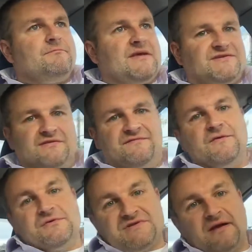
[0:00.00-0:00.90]
Basically the
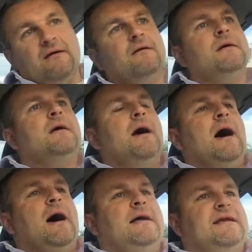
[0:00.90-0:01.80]
fuel cell,
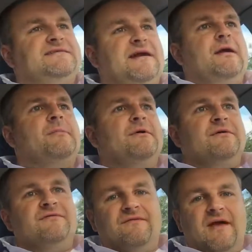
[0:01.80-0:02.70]
and that's an
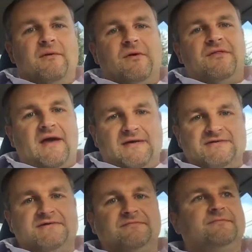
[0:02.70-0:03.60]
Aeromotive
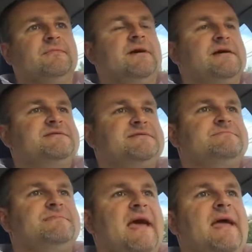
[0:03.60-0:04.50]

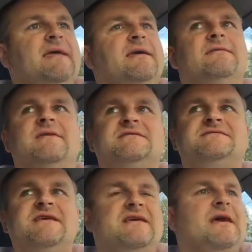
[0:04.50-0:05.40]
A1000 tank.
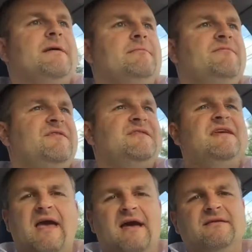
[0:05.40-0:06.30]
That's the
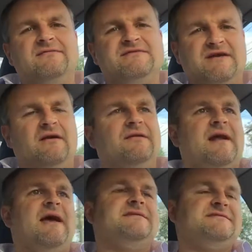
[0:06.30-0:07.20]
15-gallon cell
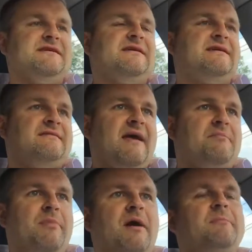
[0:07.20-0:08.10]
that has the
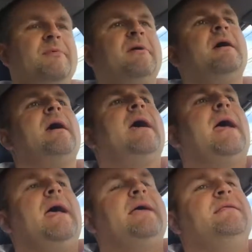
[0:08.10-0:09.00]
in-tank pump
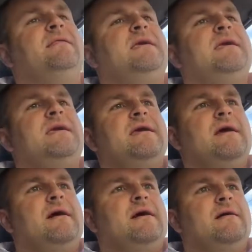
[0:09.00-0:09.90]
and the